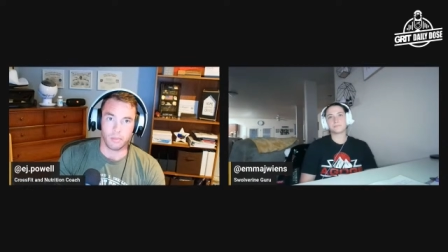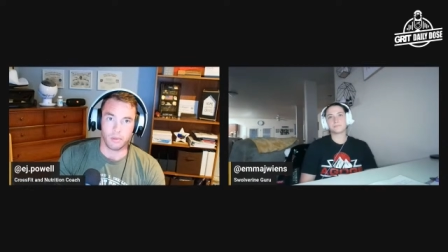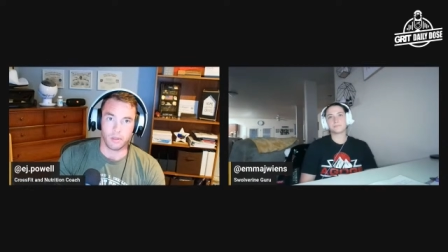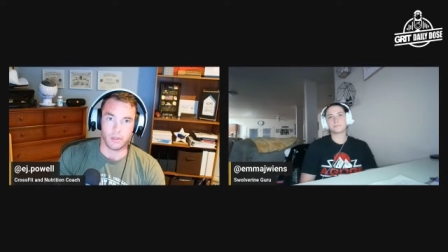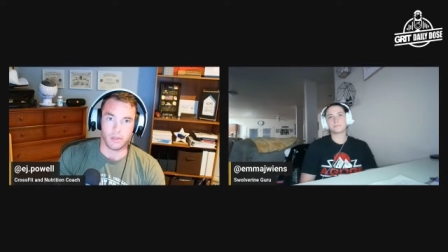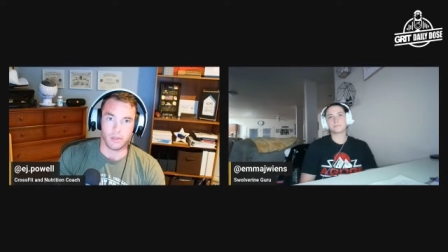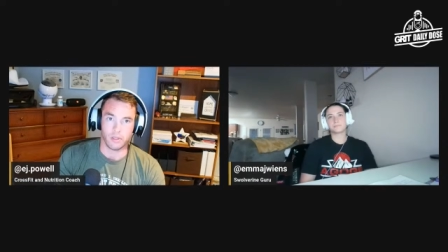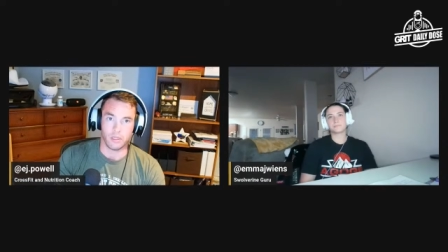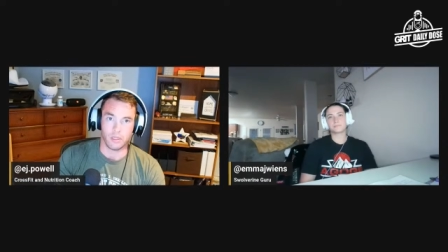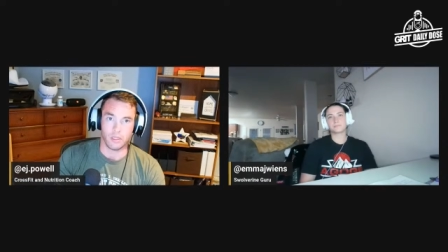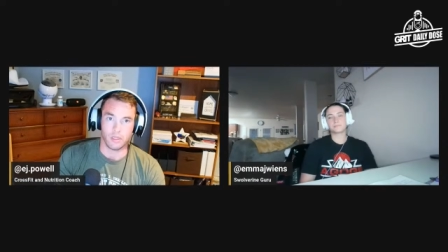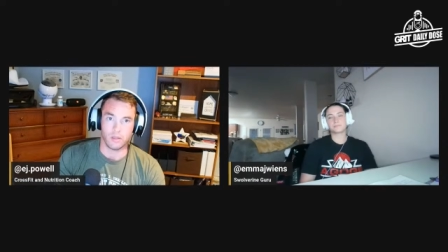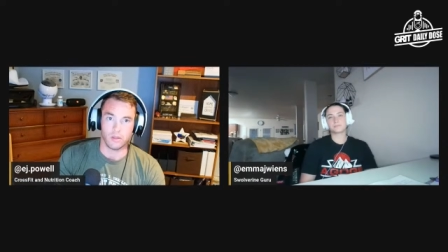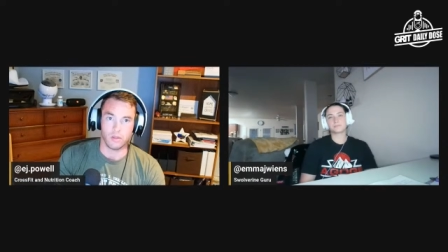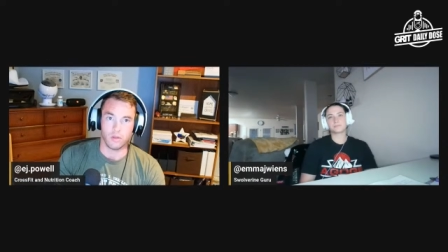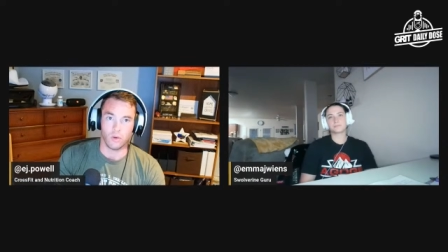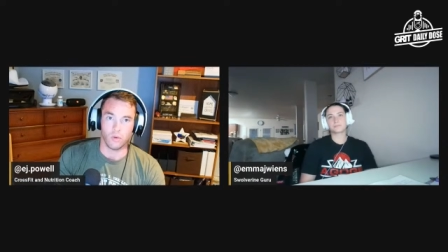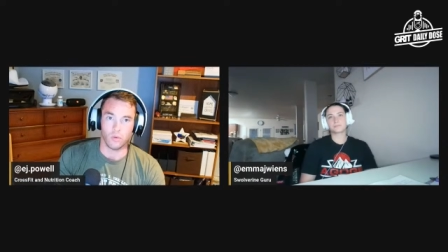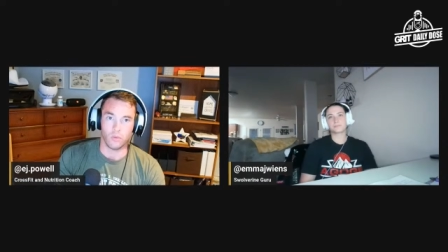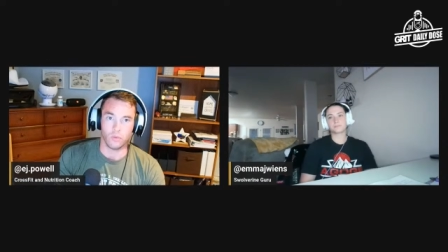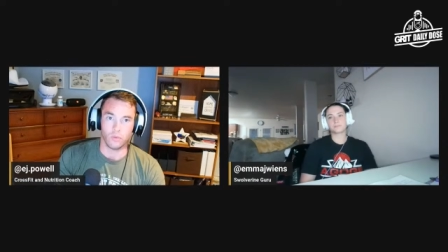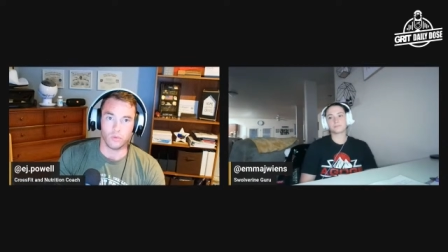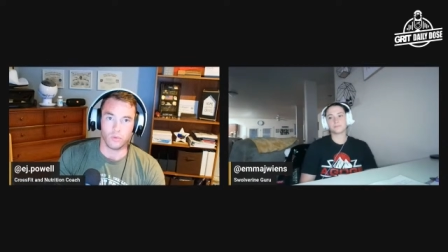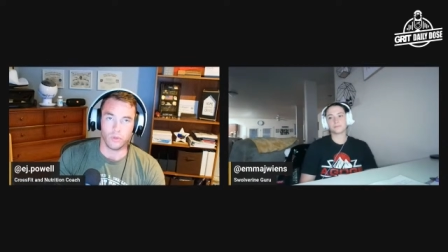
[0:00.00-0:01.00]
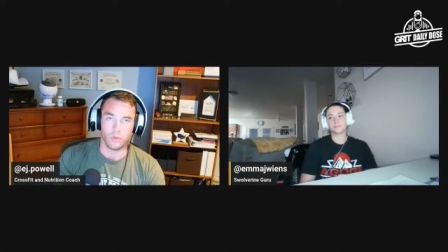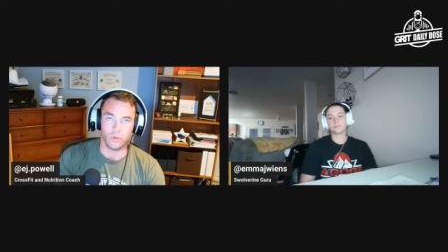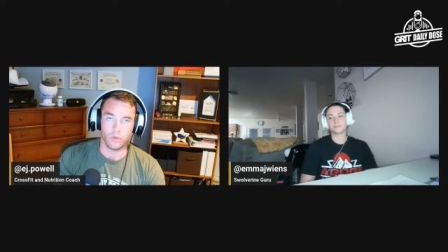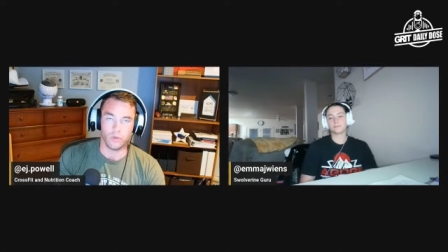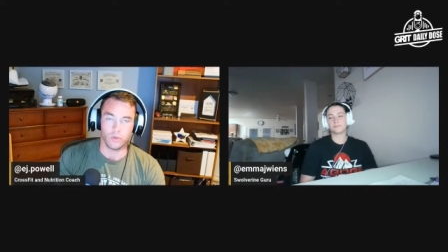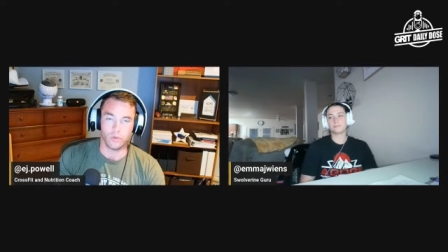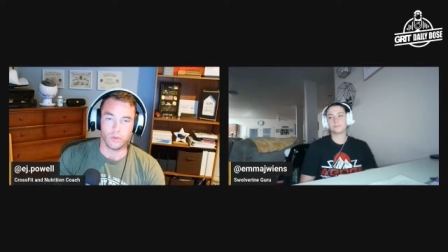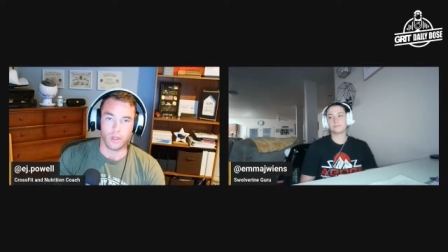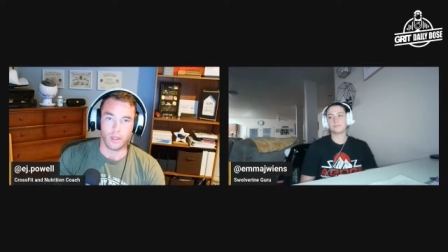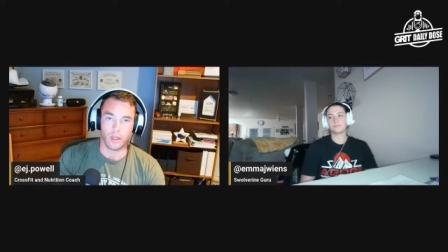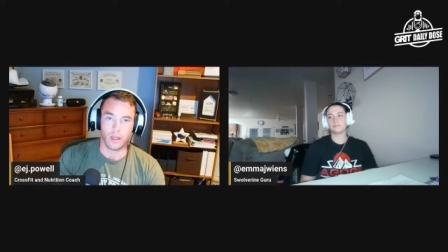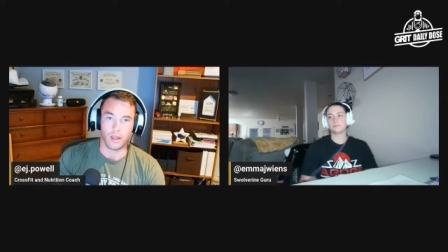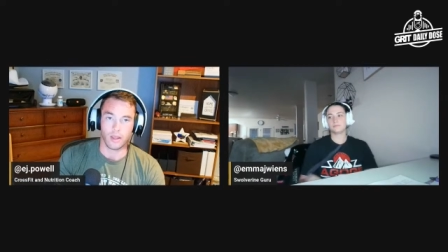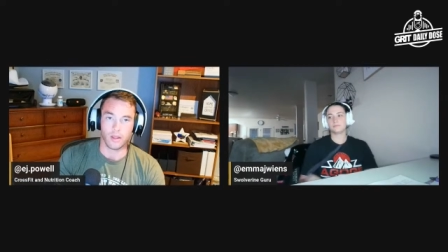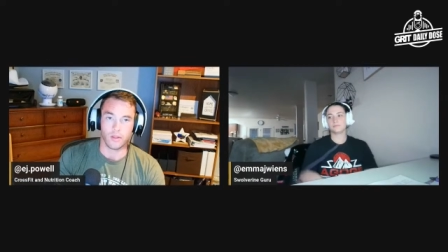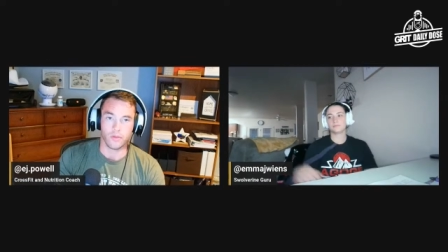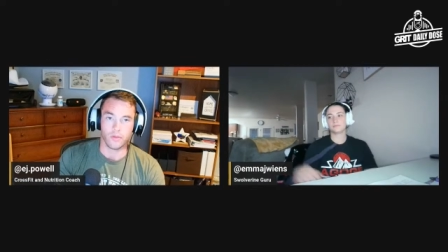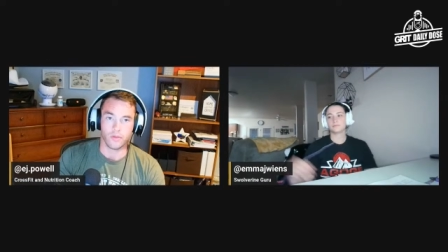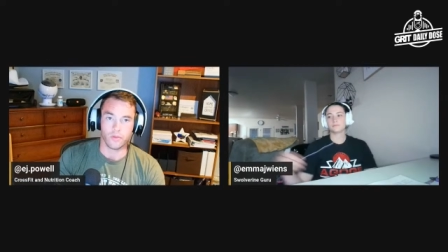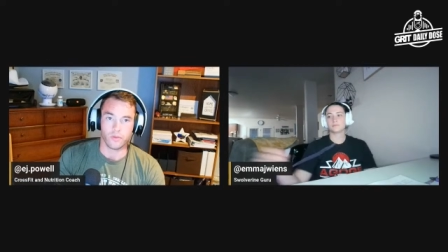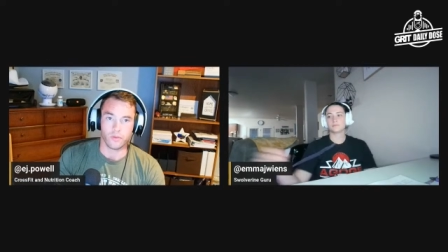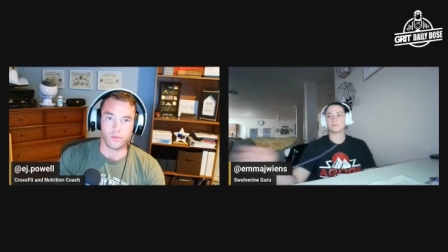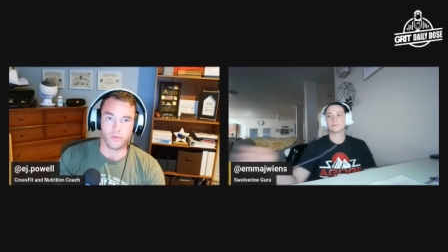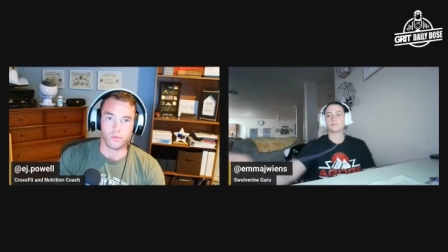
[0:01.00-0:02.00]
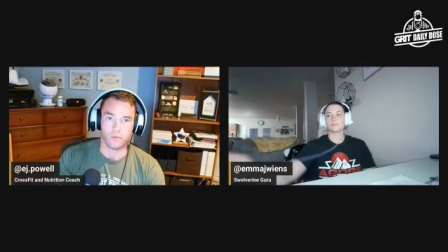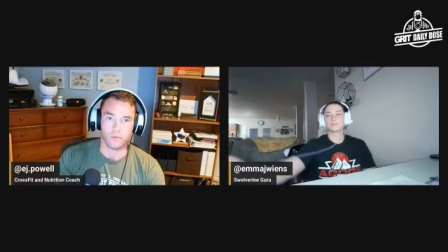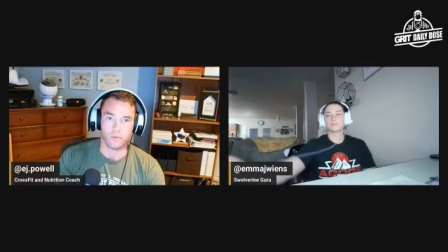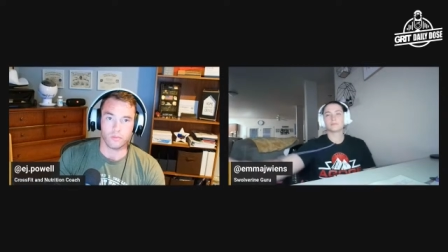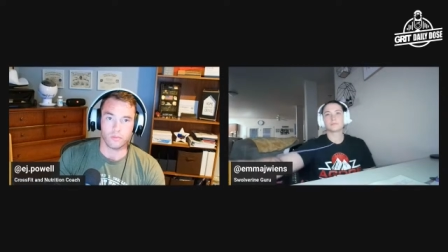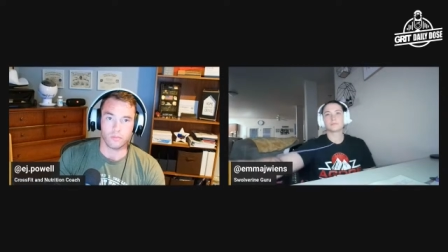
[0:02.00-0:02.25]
of people I see don't use as